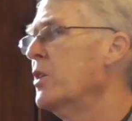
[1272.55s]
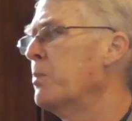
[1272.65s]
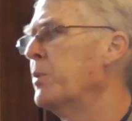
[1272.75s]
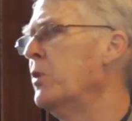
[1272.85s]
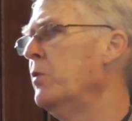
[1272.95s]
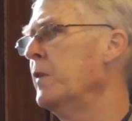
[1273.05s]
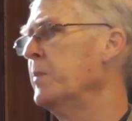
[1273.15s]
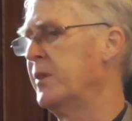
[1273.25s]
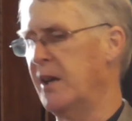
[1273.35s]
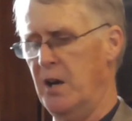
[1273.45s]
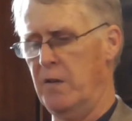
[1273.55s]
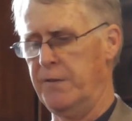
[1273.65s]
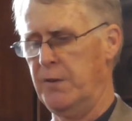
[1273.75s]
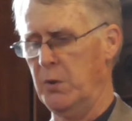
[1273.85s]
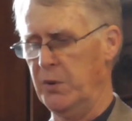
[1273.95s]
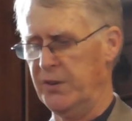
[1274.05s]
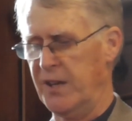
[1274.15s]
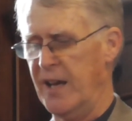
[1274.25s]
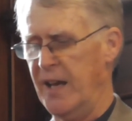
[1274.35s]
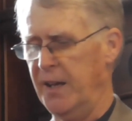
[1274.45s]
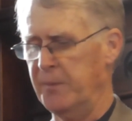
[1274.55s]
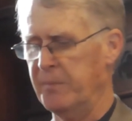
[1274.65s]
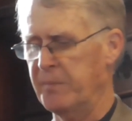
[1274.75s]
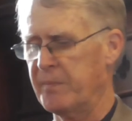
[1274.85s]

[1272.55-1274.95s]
to prove himself to his gang.